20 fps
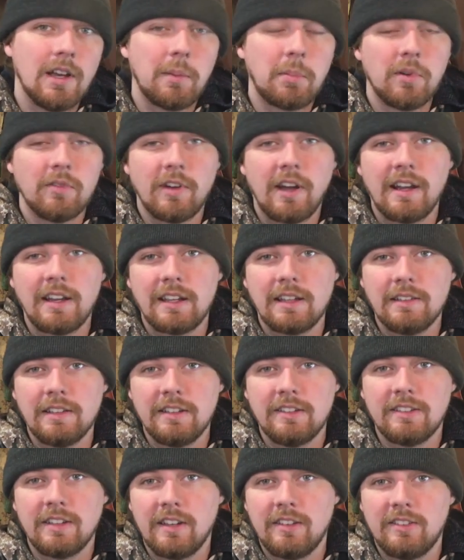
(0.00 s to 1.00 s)
providing at
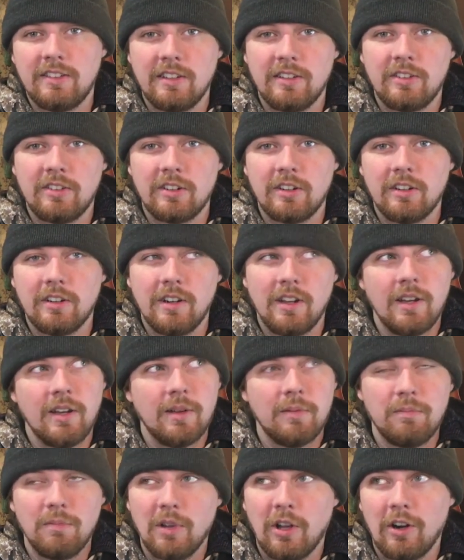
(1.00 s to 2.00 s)
least I censor
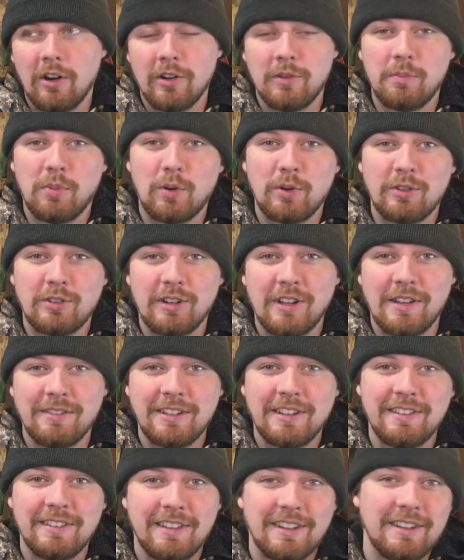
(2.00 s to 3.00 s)
a large portion of
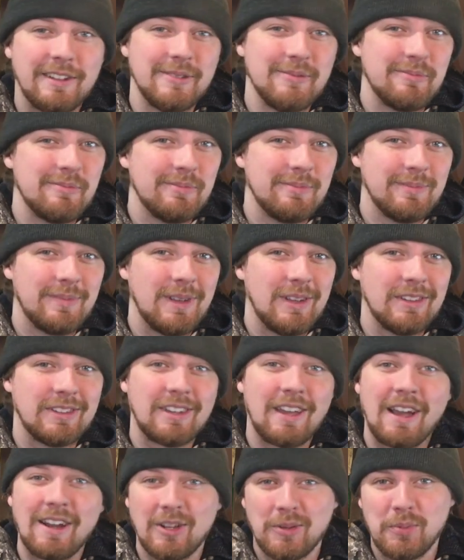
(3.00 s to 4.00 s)
it that is
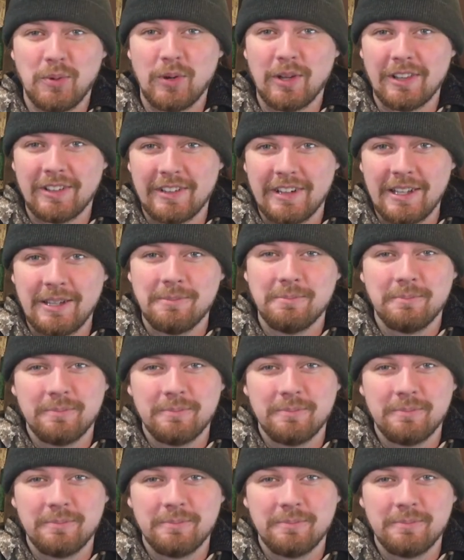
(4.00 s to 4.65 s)
kind of spoilery.